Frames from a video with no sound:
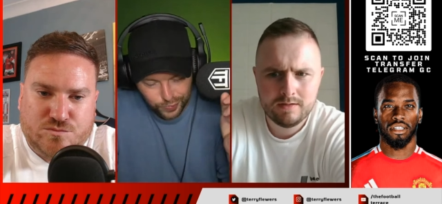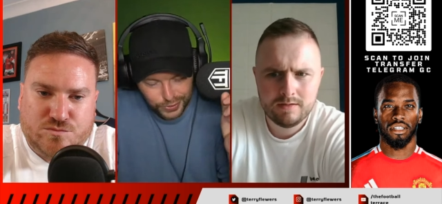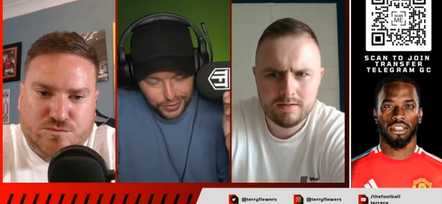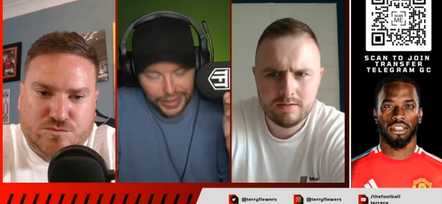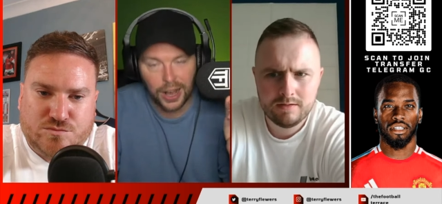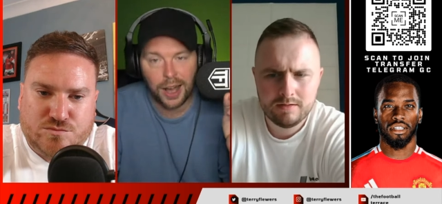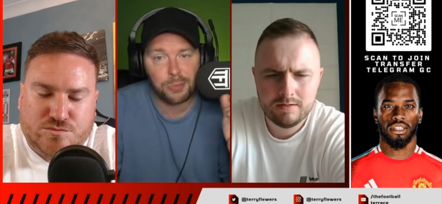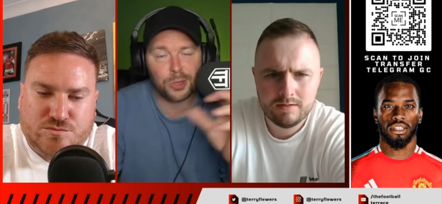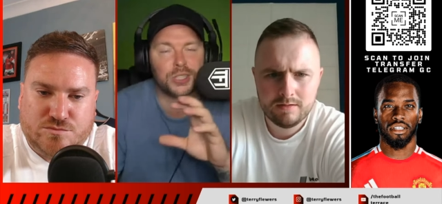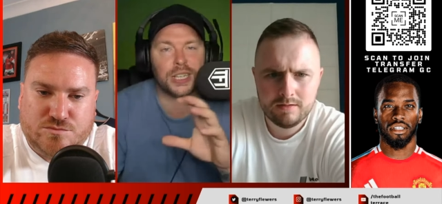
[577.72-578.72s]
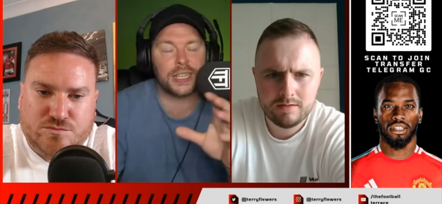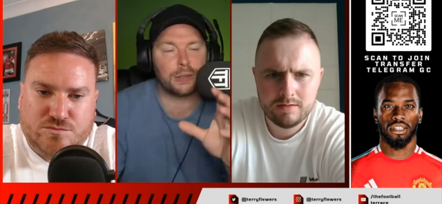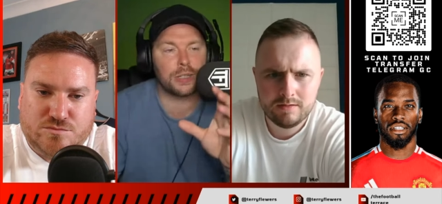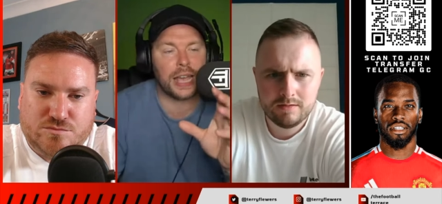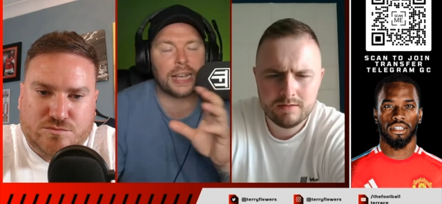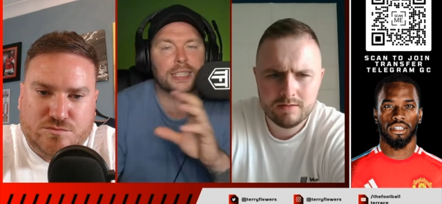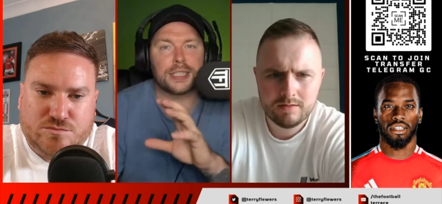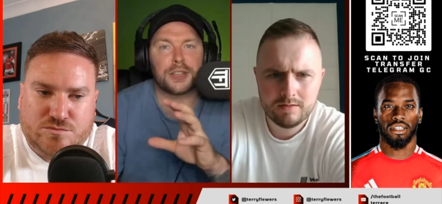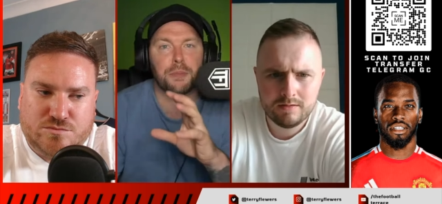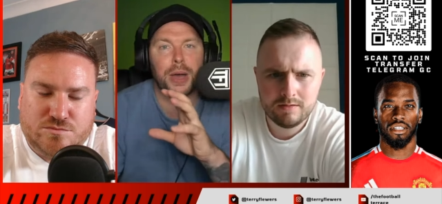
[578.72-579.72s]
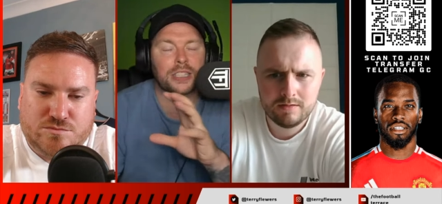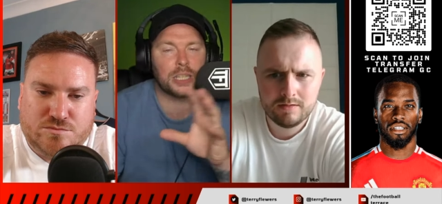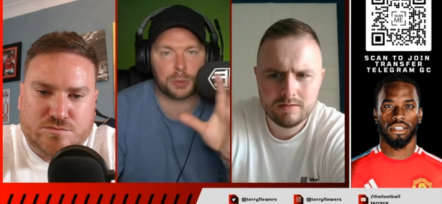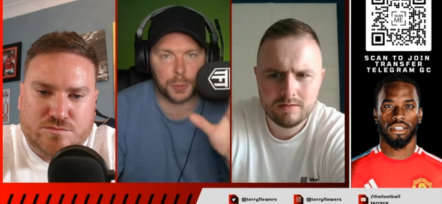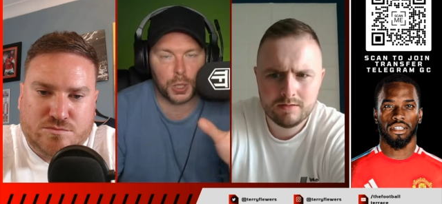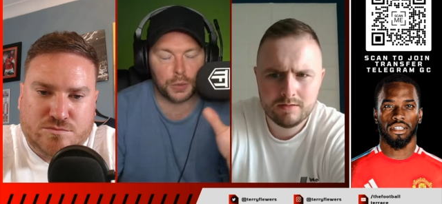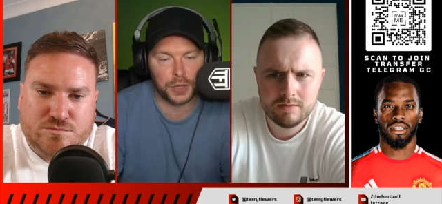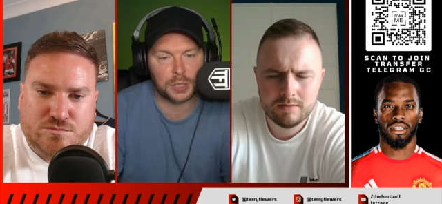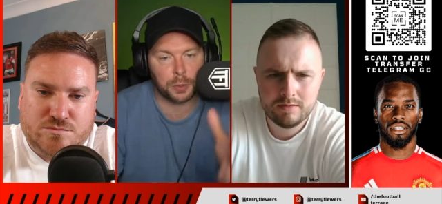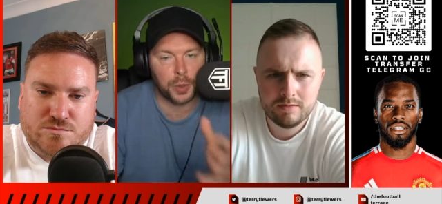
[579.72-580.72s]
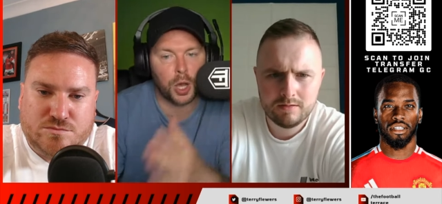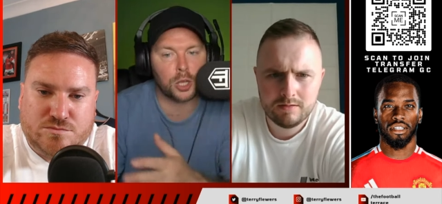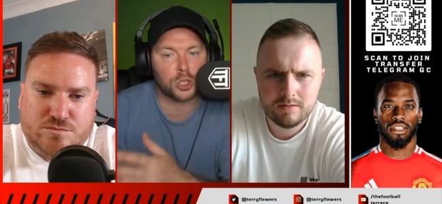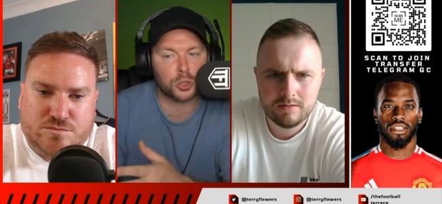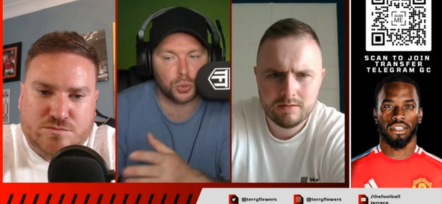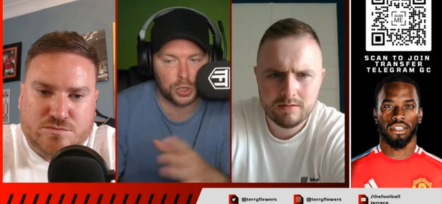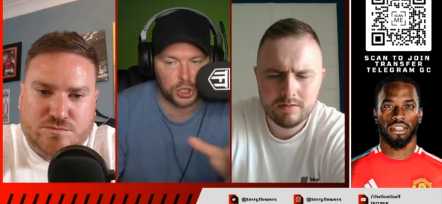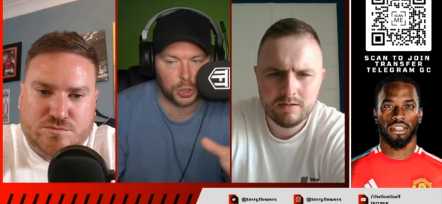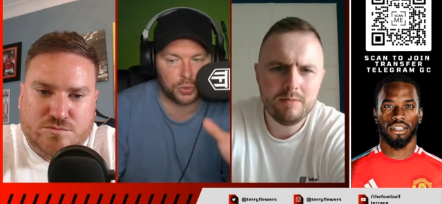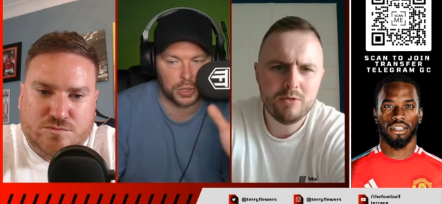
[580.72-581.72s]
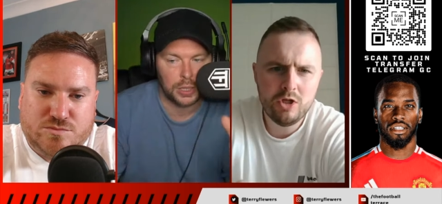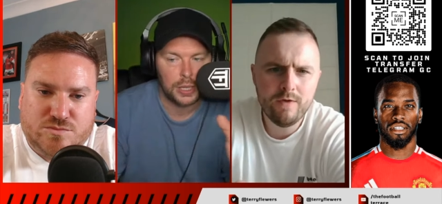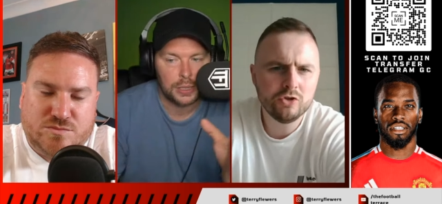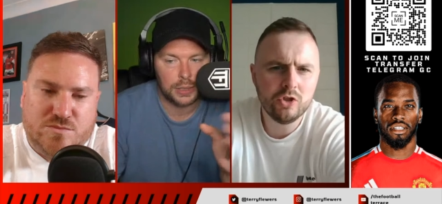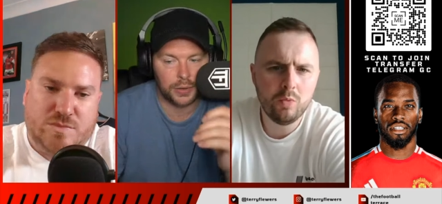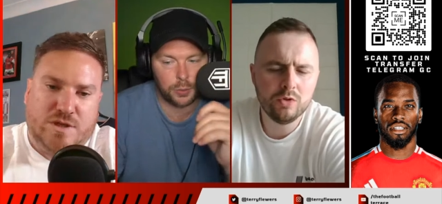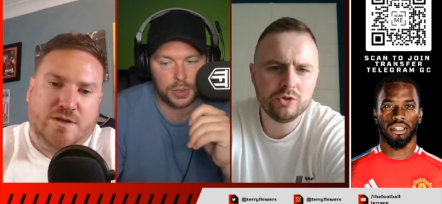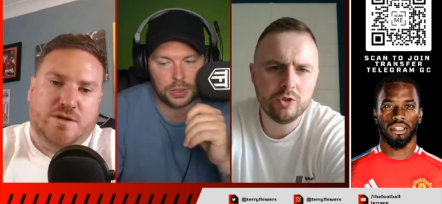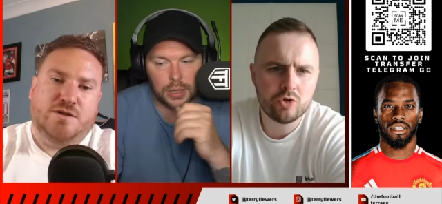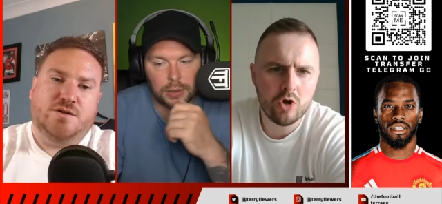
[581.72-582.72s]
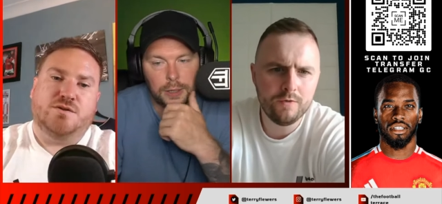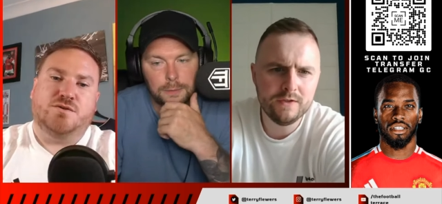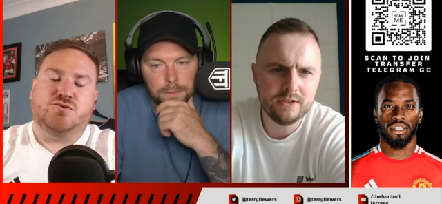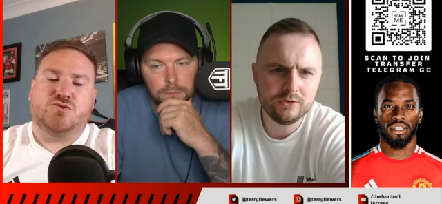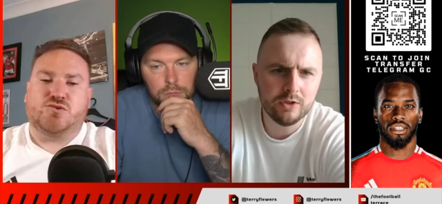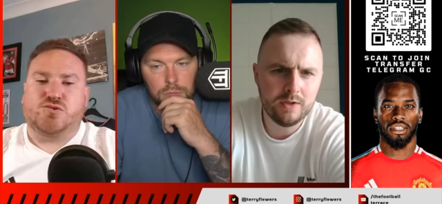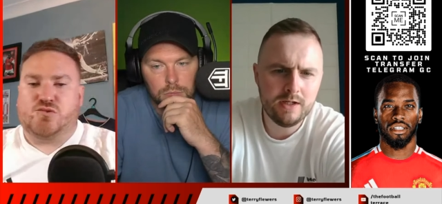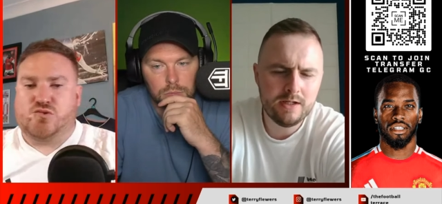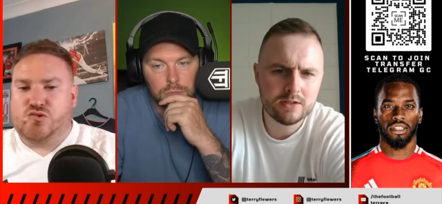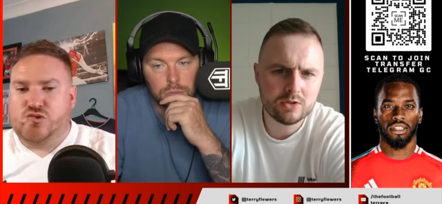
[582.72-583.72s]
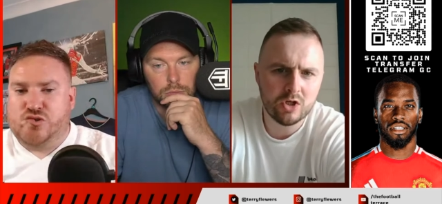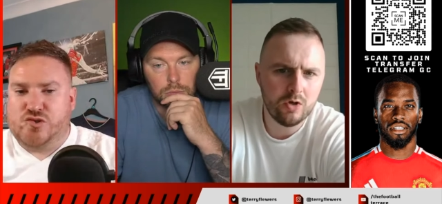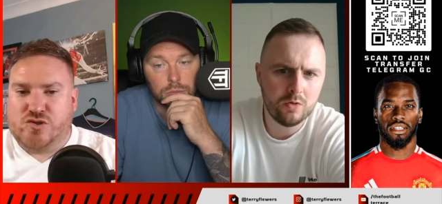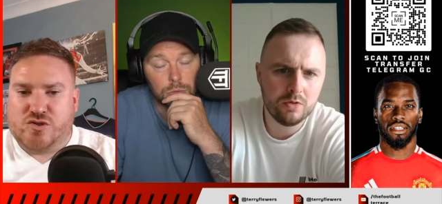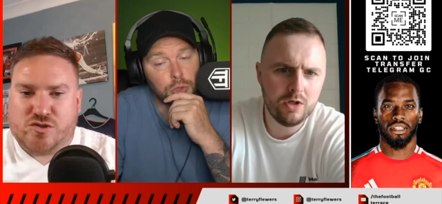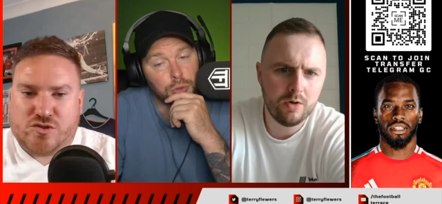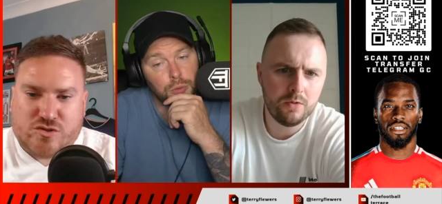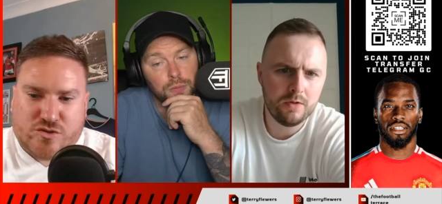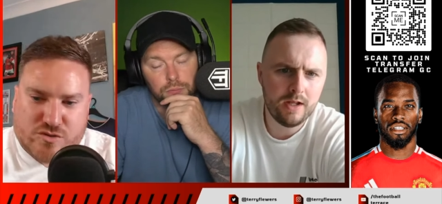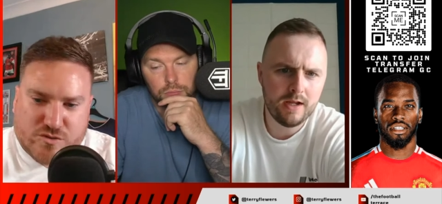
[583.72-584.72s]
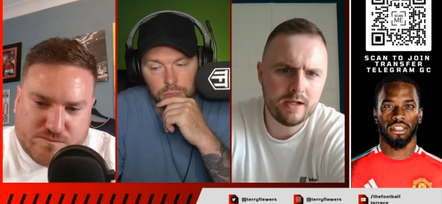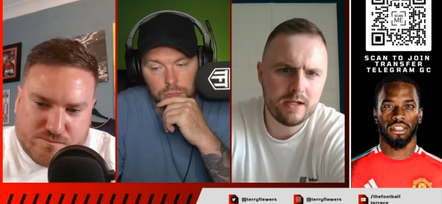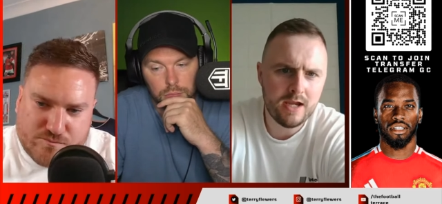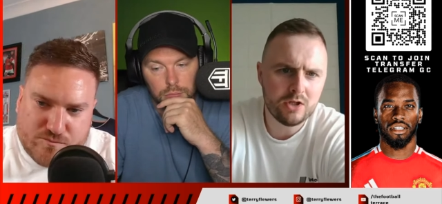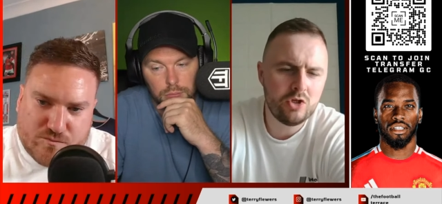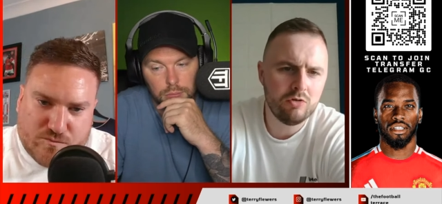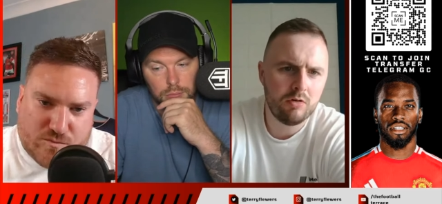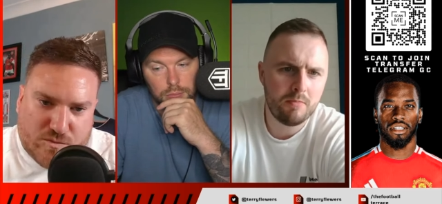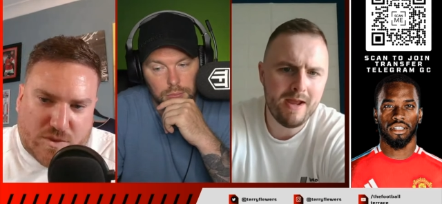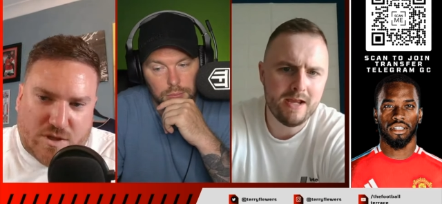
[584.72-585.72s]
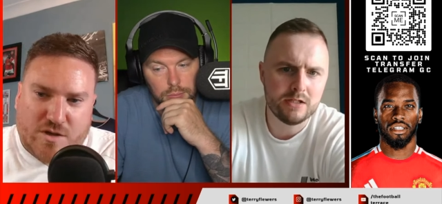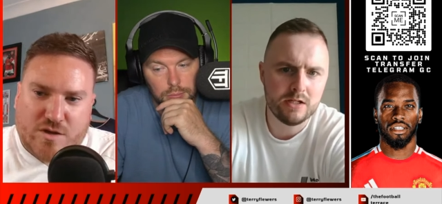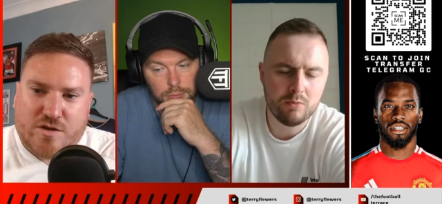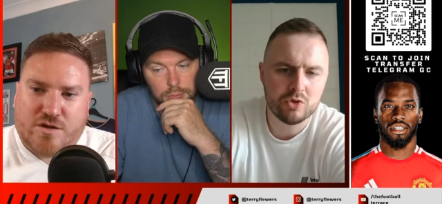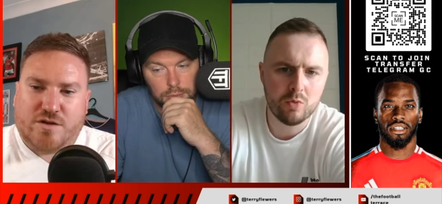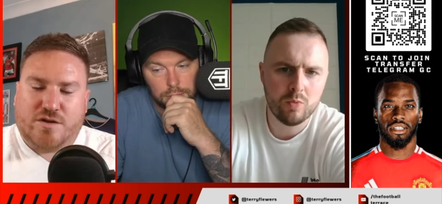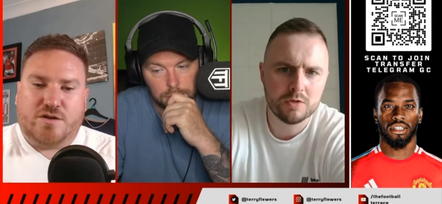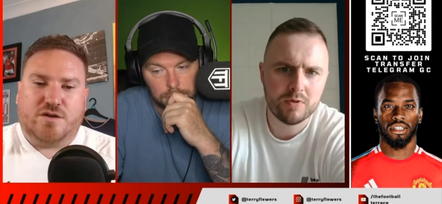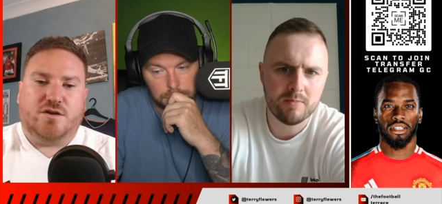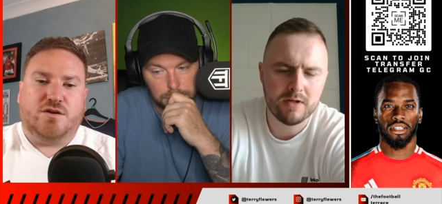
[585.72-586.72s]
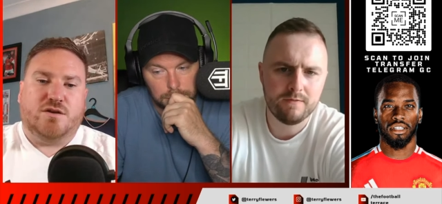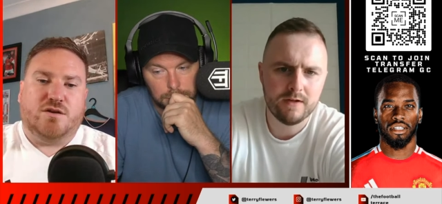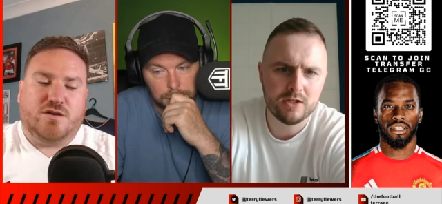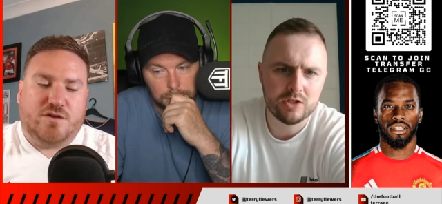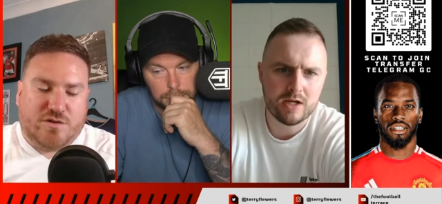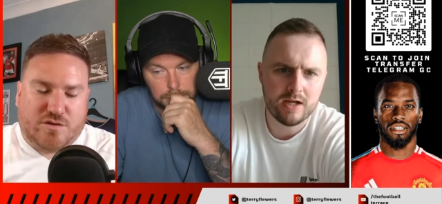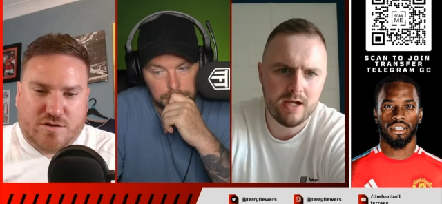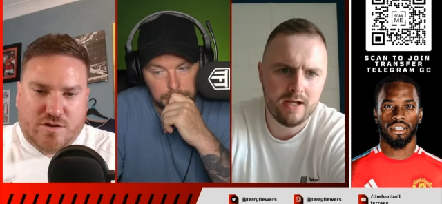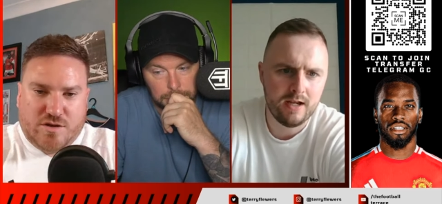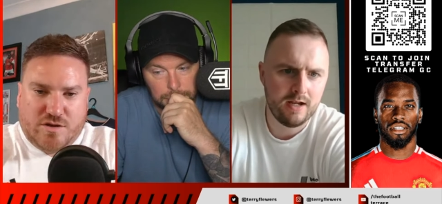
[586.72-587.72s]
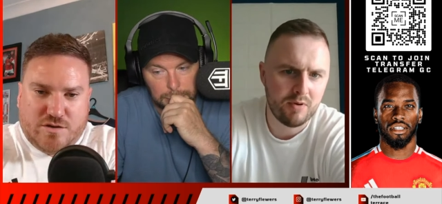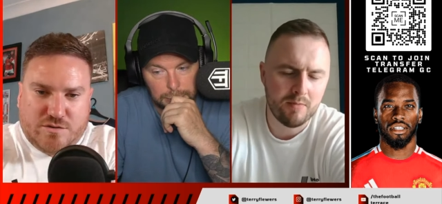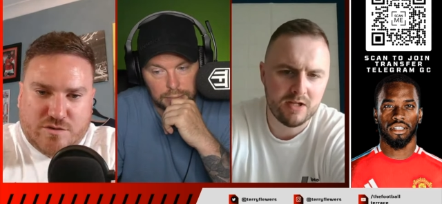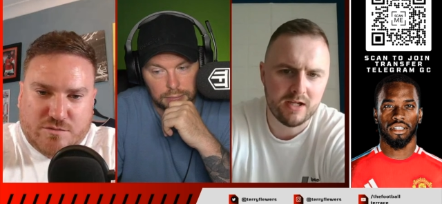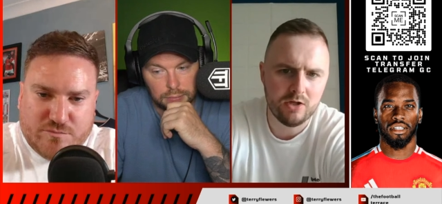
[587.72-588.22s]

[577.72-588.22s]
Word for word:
Speaker 1: like, I'm not sitting here and acting as if my team's perfect, but we are just talking Chelsea. Yeah, but you've also won two trophies
Speaker 2: in two years. So, you know, True. like, yes, you're a mess, and that was your worst Premier League finish in, in Premier League